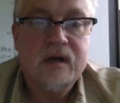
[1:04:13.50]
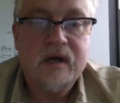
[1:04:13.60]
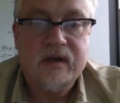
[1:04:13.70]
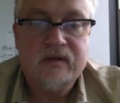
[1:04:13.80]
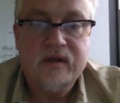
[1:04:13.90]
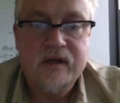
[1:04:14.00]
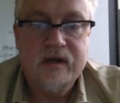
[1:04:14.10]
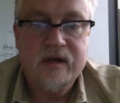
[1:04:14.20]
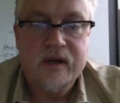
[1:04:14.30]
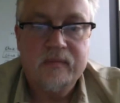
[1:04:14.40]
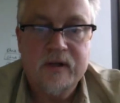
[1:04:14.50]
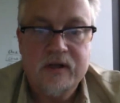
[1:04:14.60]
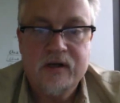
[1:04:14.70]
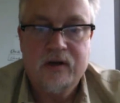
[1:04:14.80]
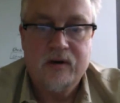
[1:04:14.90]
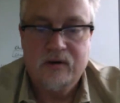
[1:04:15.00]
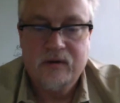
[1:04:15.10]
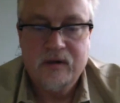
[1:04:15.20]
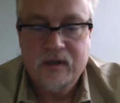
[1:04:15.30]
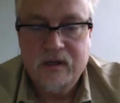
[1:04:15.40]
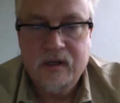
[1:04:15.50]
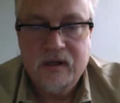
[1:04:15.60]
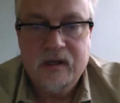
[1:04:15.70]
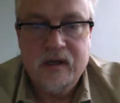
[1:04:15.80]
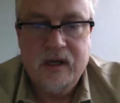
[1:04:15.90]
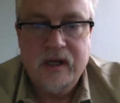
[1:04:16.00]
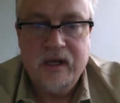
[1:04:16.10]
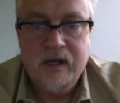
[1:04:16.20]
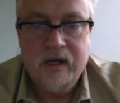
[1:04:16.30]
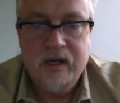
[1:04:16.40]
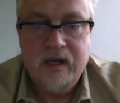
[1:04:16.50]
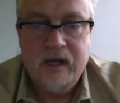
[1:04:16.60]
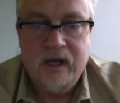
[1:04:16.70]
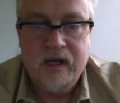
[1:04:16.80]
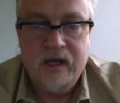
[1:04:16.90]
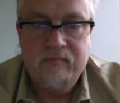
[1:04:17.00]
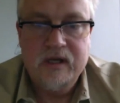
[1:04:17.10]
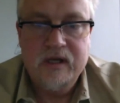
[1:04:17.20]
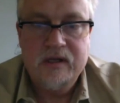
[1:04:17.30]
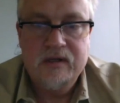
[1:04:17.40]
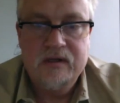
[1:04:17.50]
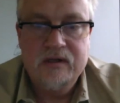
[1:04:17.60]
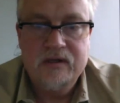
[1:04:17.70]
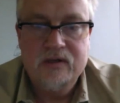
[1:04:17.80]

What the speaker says: And then I'm going to go AA admin